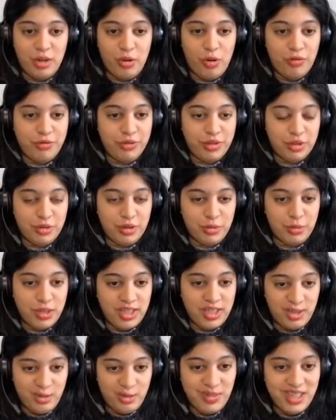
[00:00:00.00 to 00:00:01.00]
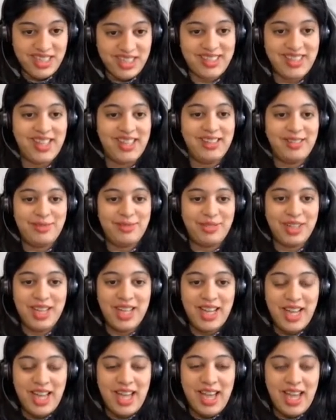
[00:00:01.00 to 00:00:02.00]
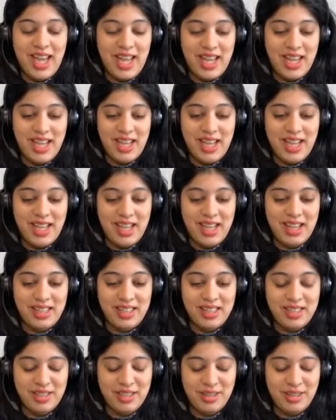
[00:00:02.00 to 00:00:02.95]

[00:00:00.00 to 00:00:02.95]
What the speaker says: offer to the world to myself. And